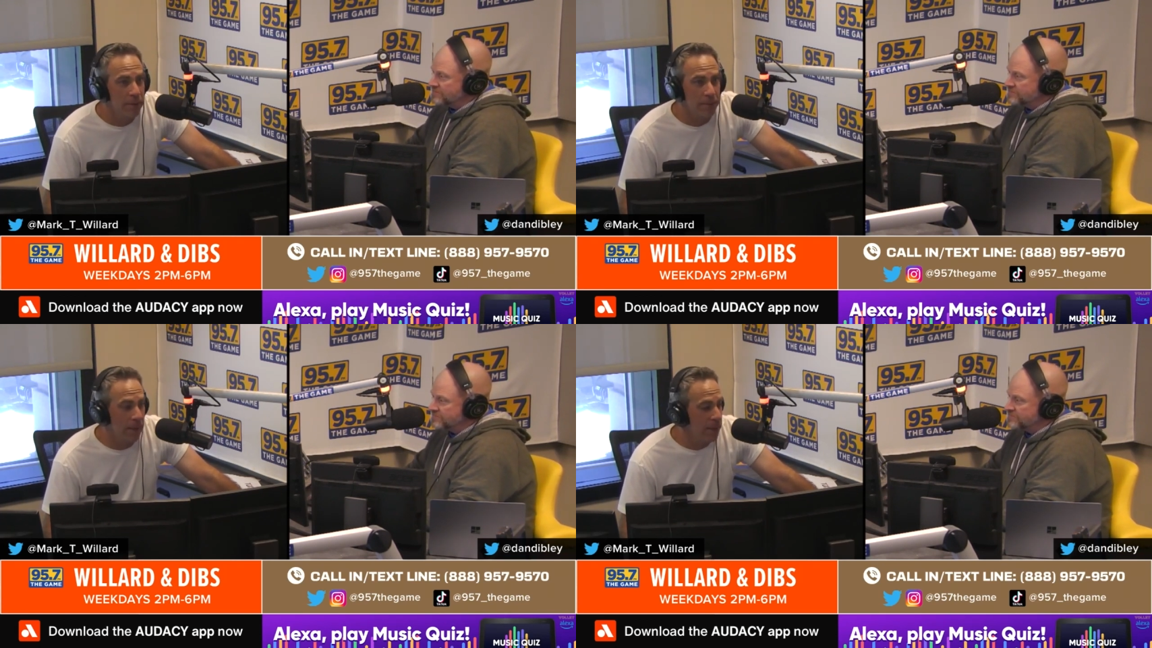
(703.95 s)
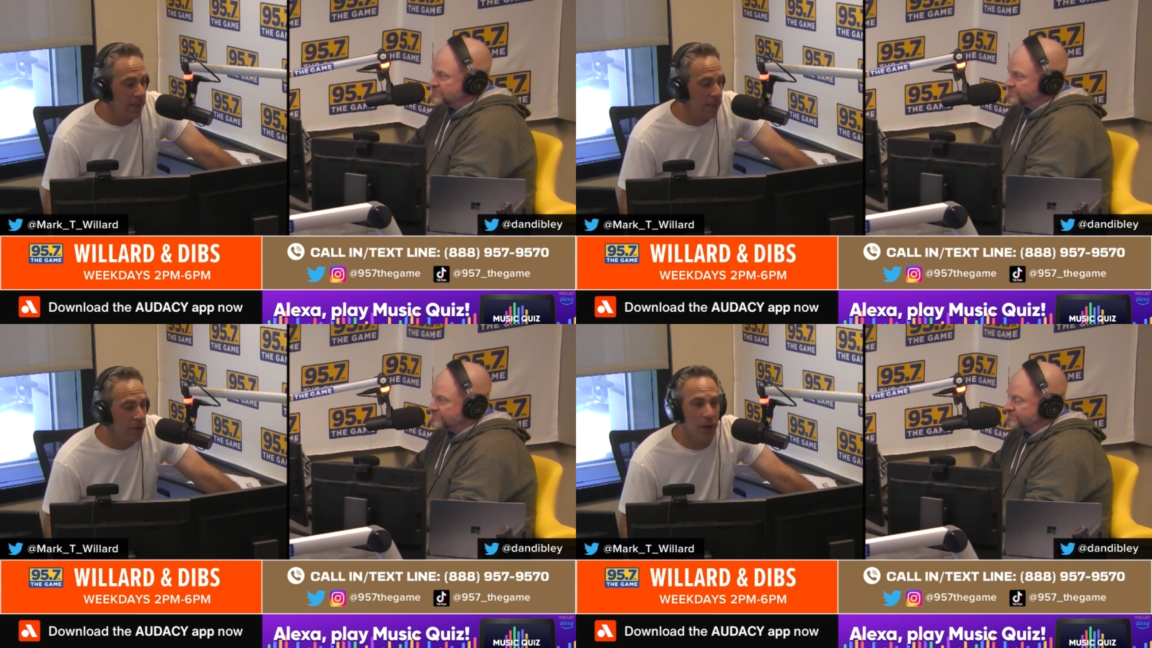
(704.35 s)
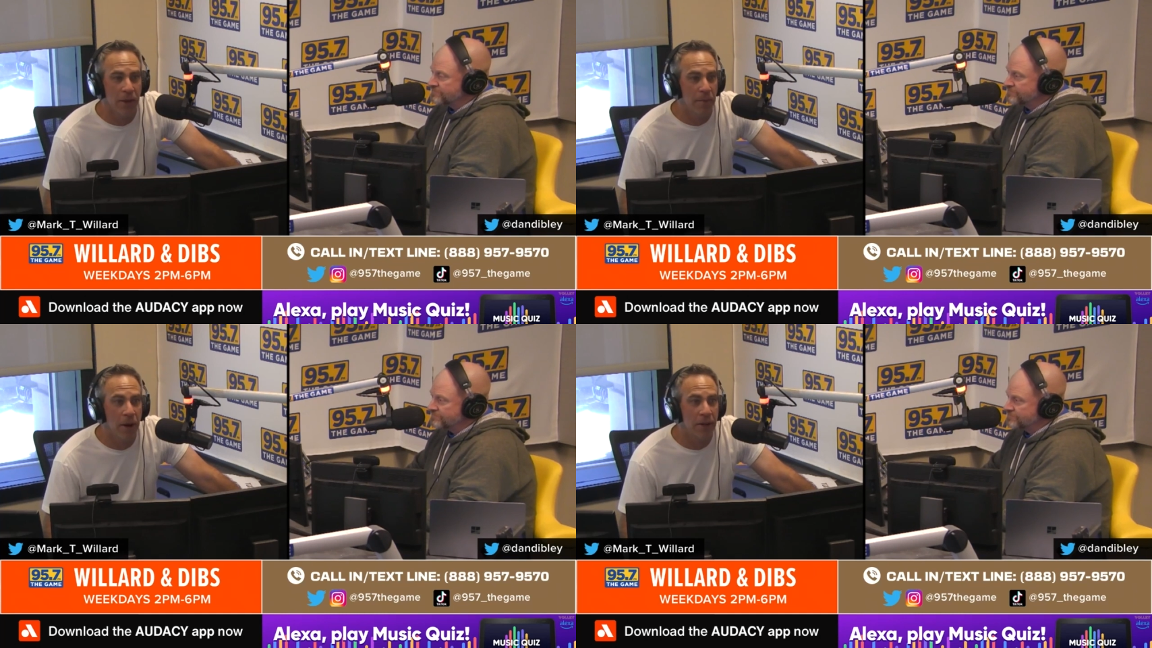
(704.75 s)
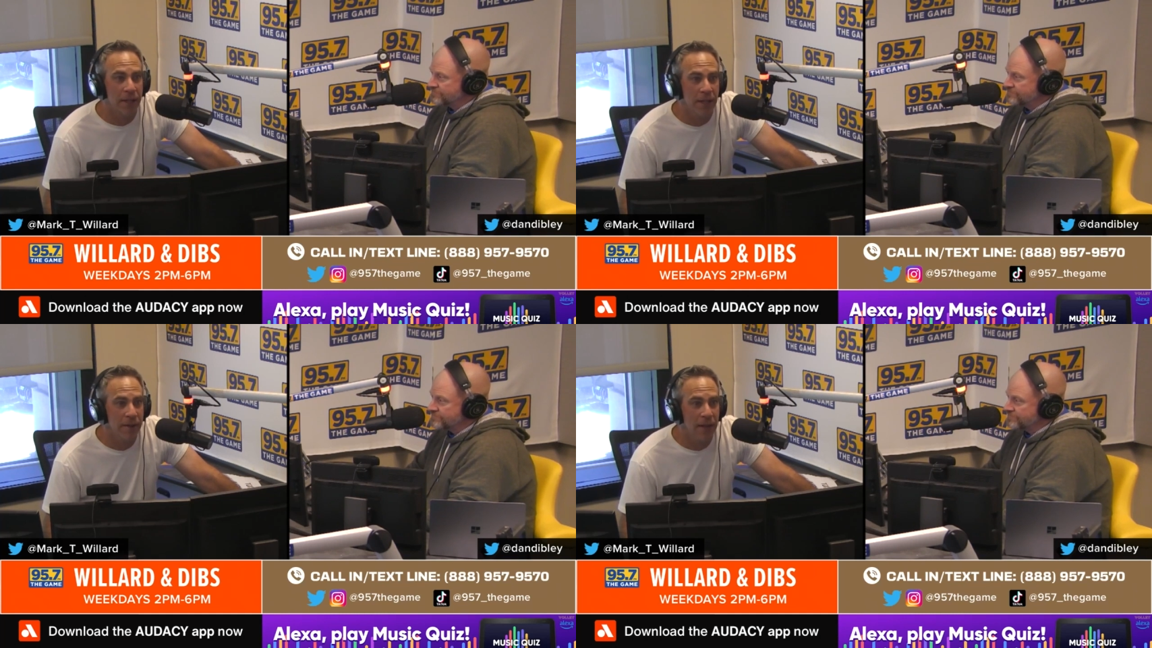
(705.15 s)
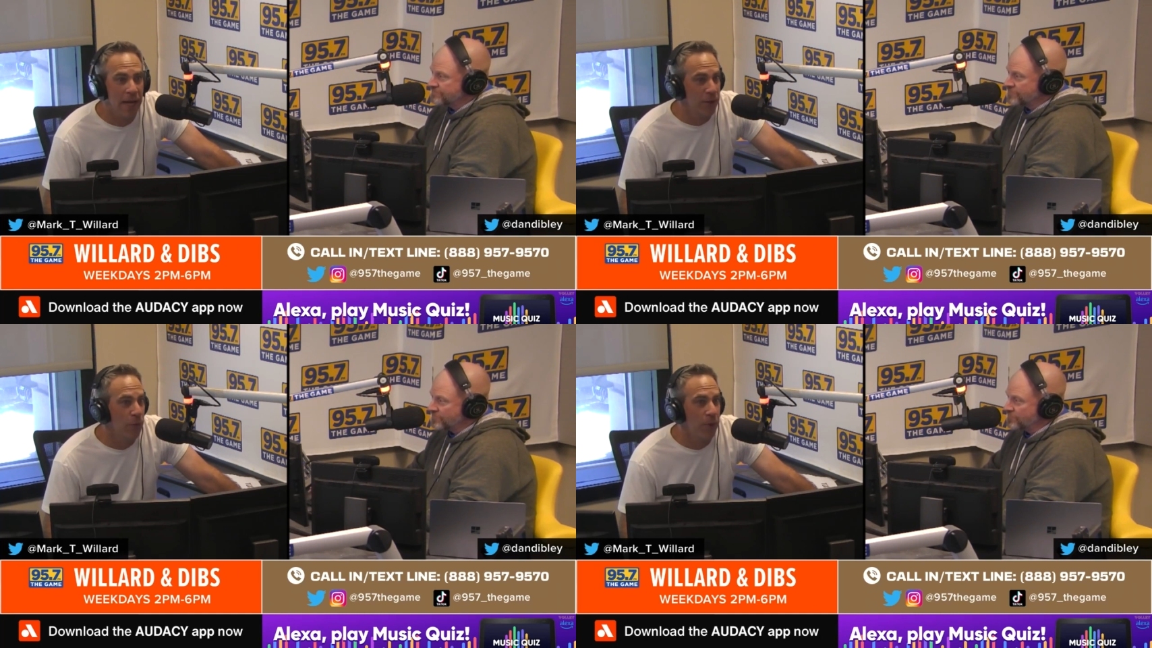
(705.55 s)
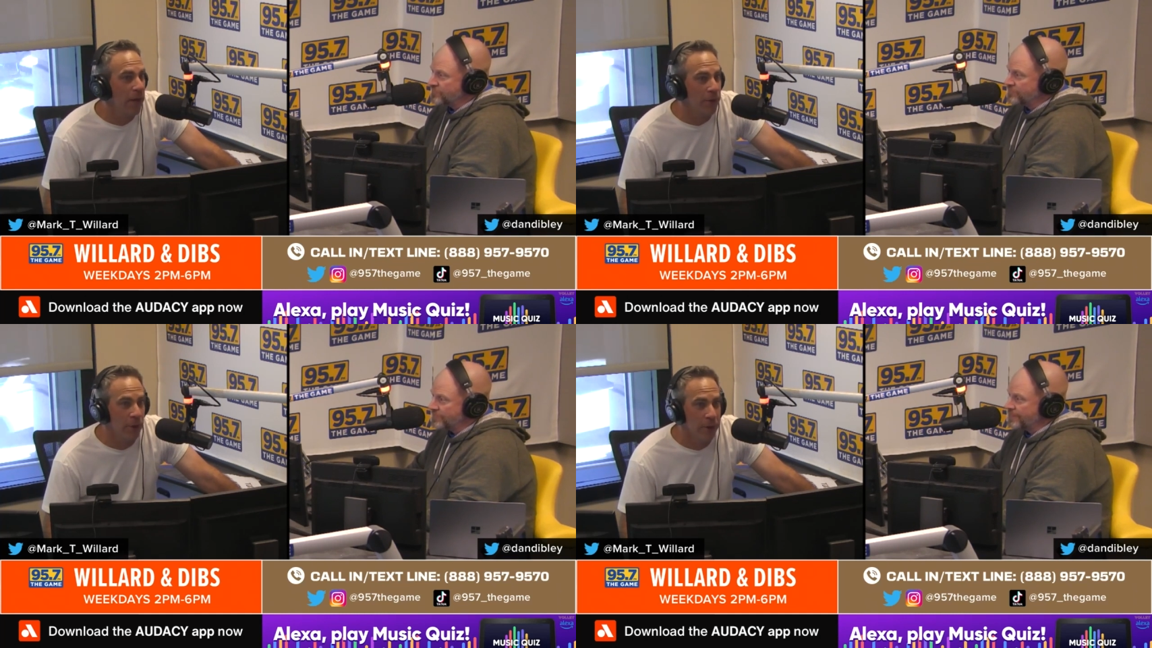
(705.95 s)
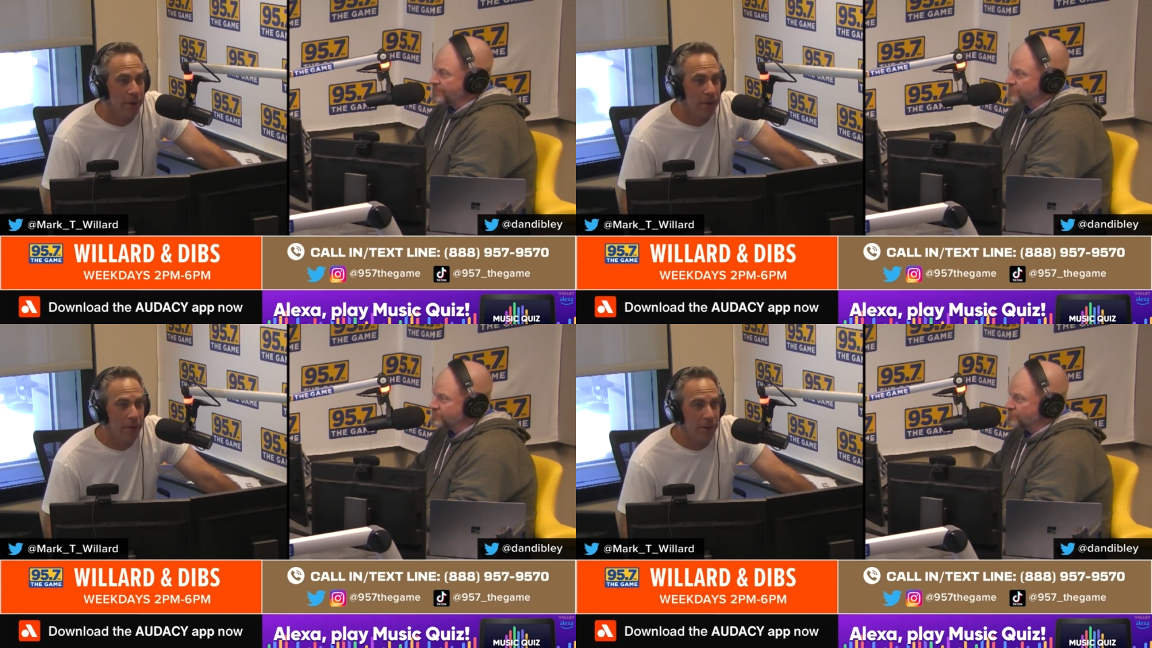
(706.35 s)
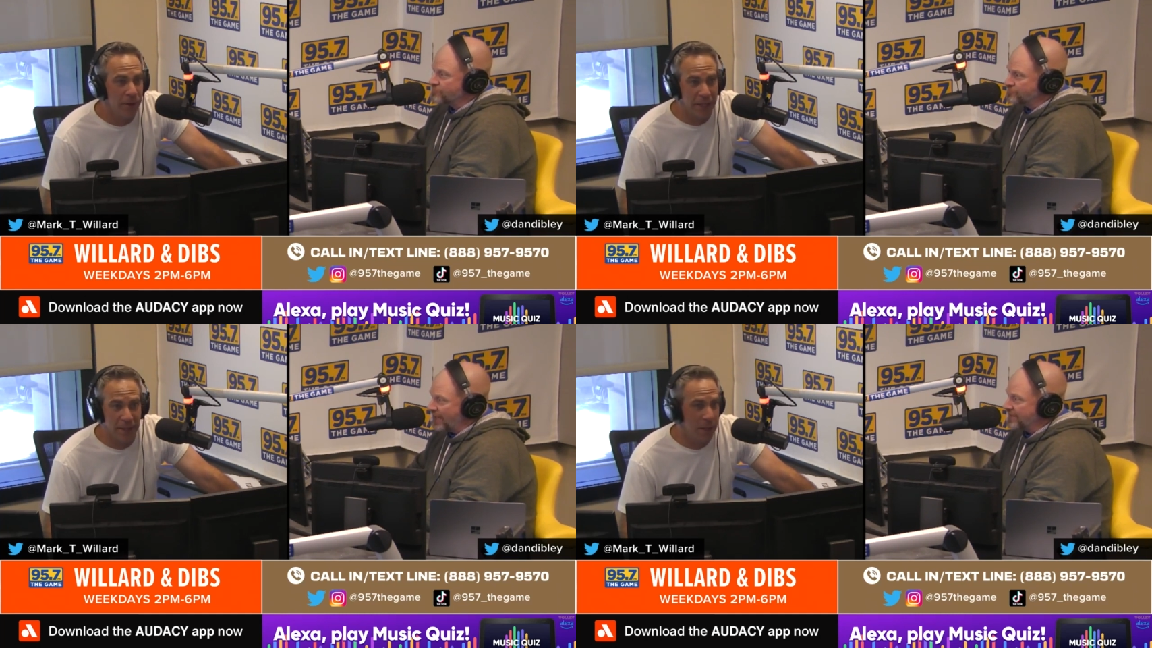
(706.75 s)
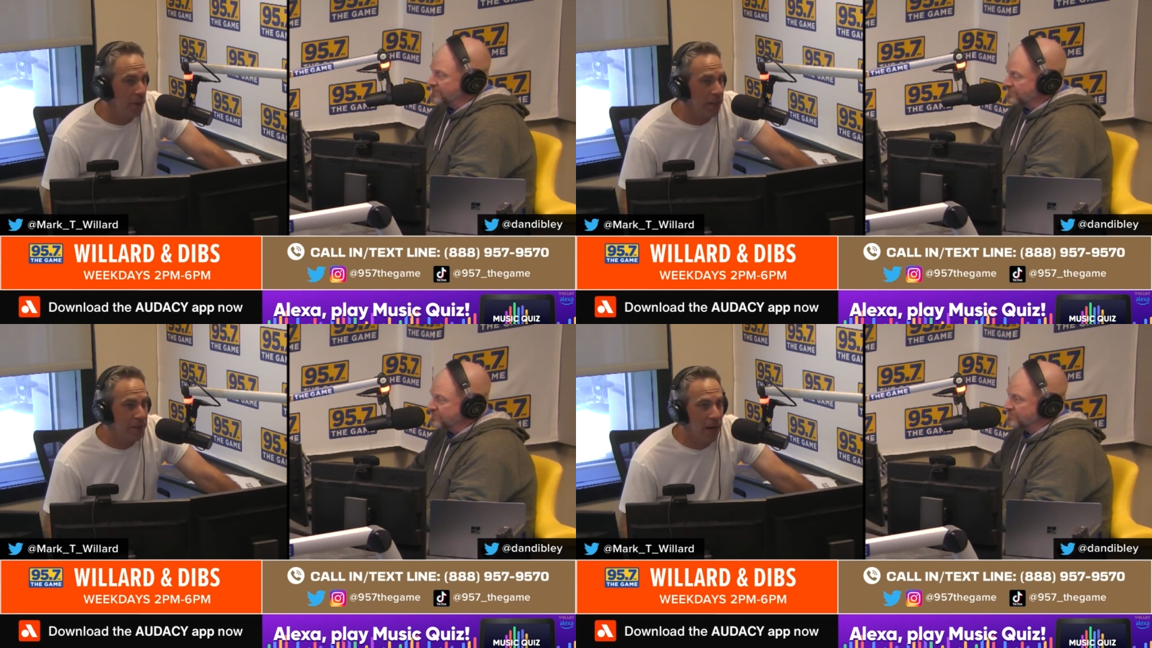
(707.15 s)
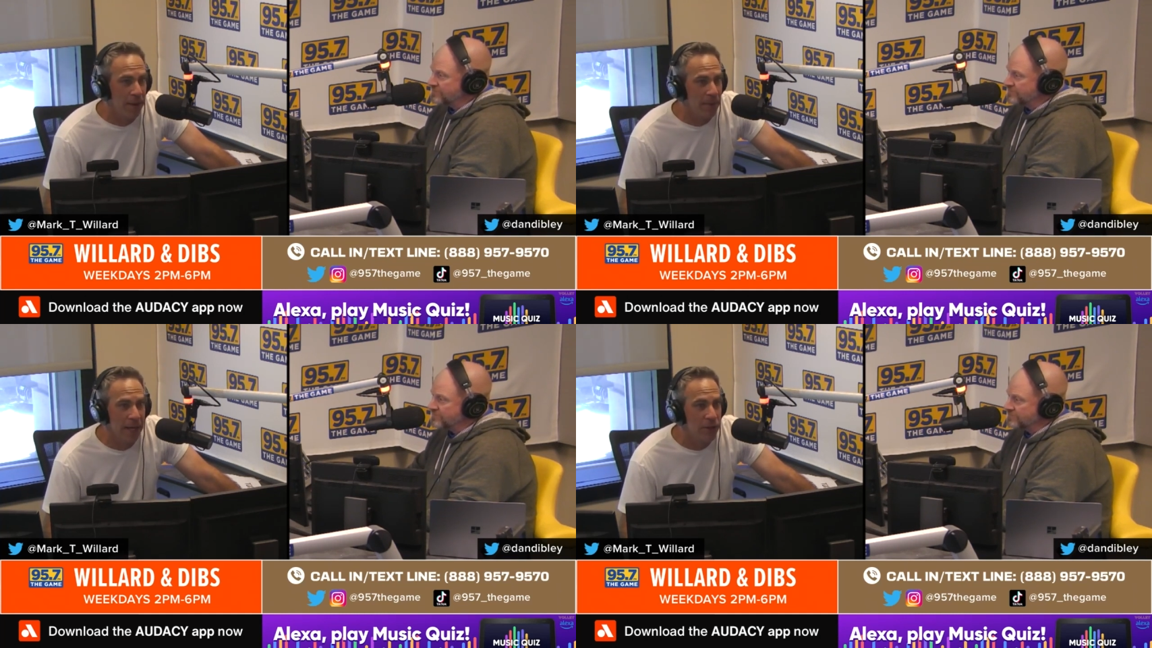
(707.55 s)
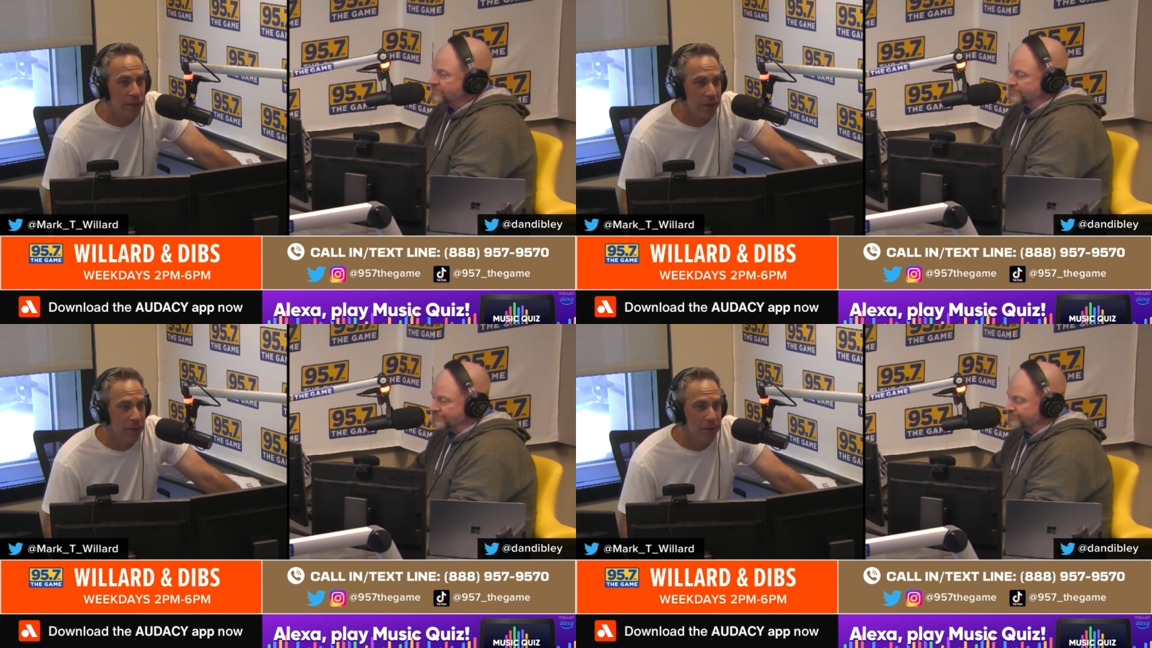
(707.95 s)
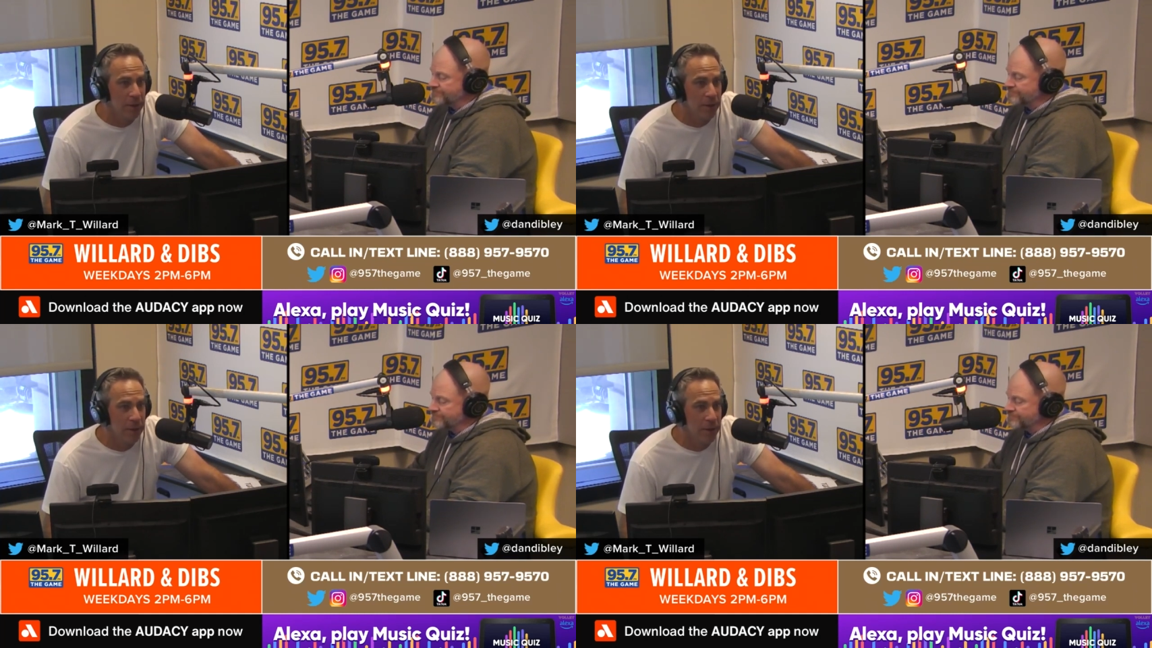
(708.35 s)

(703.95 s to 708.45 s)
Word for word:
Speaker 1: Maybe he's on the market as a rental this time next year.